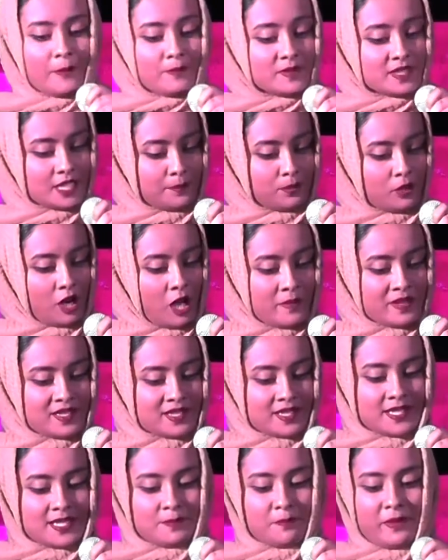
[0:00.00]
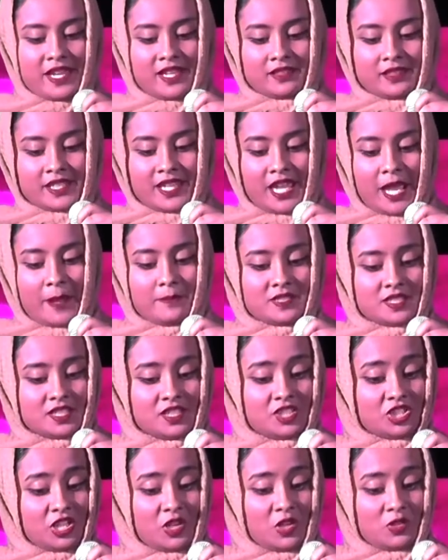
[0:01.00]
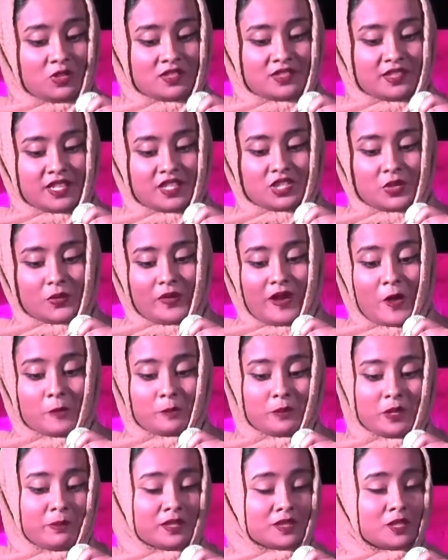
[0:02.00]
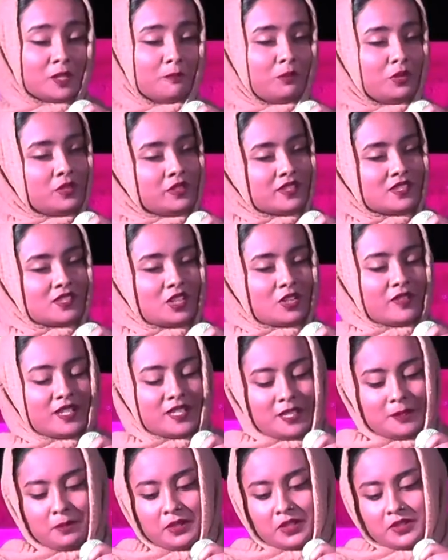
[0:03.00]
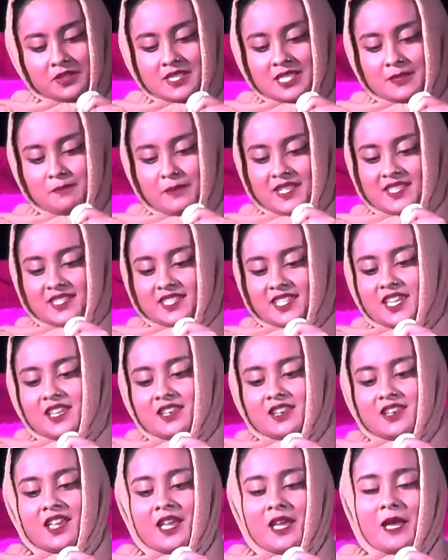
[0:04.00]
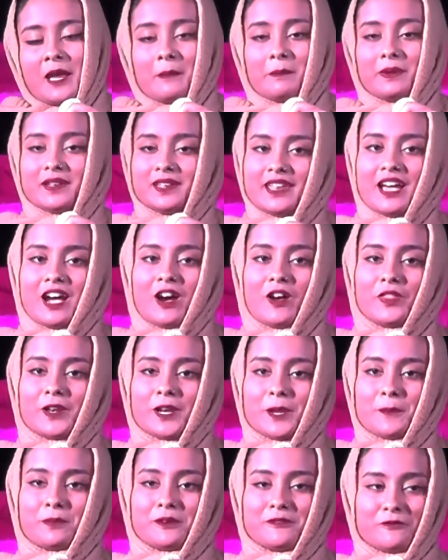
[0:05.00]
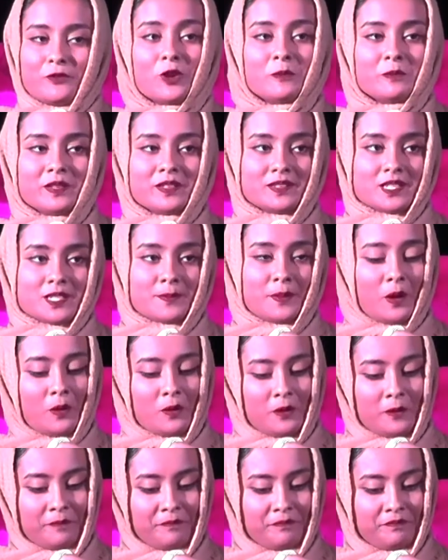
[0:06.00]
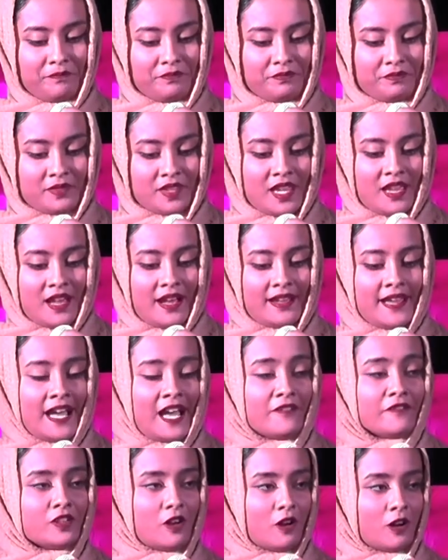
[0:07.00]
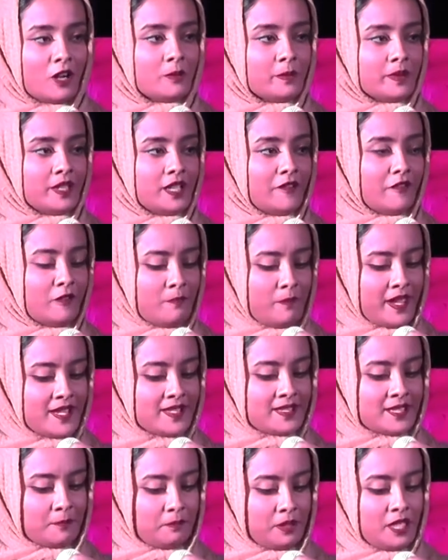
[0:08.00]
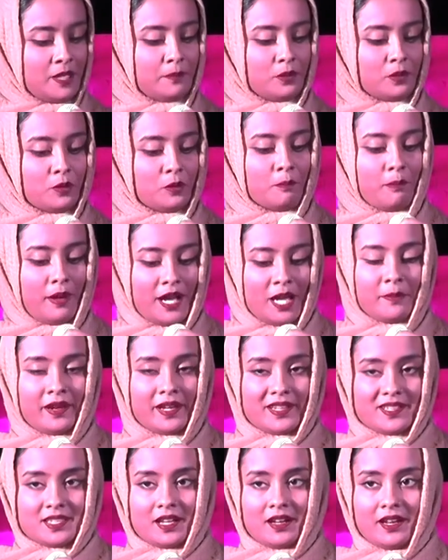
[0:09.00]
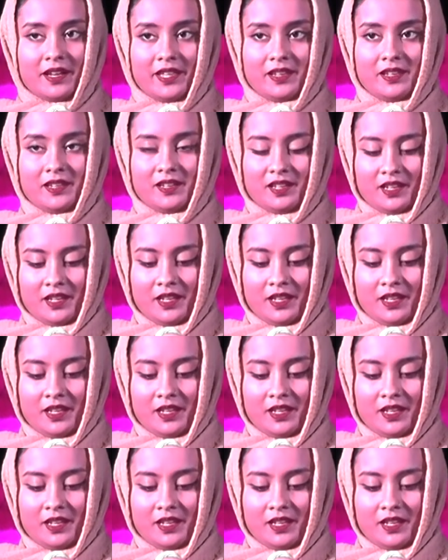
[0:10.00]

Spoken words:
Empty promises make like empty shells, they surround me, but the bullets already pierced my skin. But now that I'm performing this poem, I have an army of amazing people by my side.